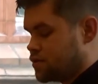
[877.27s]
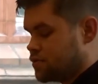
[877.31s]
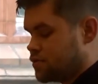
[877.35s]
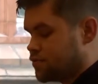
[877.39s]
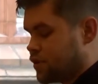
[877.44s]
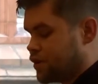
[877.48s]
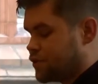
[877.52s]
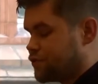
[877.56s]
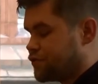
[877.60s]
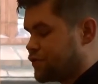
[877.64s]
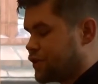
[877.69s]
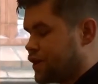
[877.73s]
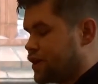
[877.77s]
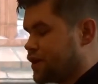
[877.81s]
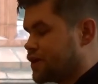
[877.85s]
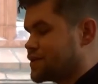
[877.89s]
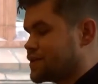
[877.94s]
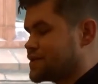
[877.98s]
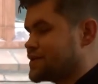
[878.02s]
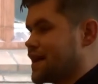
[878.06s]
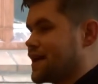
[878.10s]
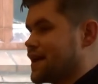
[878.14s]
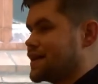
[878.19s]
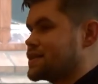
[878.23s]
My
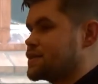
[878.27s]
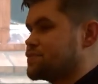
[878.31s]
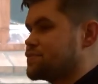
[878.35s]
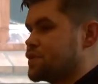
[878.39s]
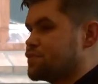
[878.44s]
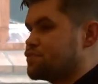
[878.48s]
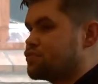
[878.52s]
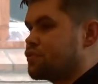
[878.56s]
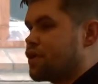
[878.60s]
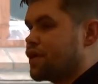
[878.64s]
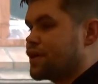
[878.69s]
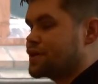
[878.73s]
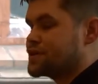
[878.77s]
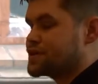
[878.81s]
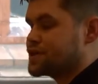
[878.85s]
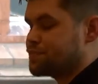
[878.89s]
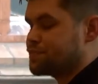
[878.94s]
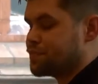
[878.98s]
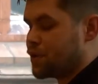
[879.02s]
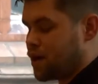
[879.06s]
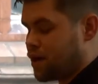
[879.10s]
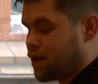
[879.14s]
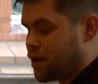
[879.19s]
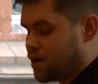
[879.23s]
fingers had to be prized
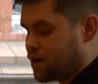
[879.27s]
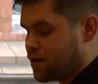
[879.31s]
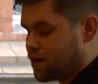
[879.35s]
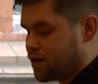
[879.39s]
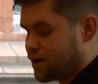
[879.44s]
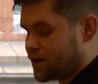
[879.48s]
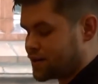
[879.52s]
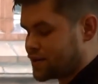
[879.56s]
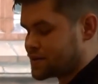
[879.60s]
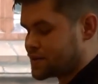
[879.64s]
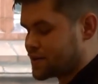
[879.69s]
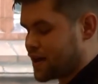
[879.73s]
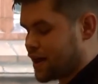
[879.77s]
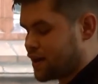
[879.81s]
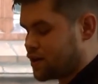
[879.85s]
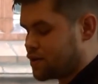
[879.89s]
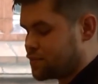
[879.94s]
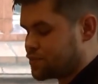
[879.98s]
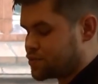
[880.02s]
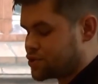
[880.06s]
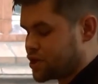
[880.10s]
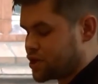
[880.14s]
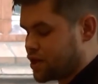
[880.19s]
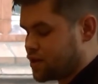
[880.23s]
apart like
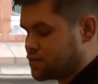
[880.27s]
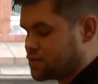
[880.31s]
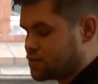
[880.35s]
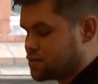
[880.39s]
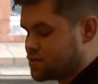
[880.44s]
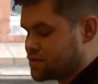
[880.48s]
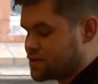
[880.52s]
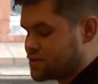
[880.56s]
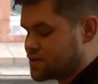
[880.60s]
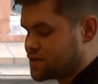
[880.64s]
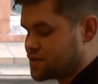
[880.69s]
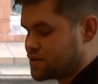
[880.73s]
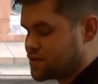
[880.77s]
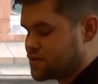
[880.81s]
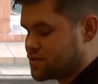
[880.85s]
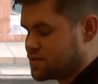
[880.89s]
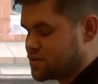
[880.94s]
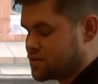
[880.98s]
scallop shells.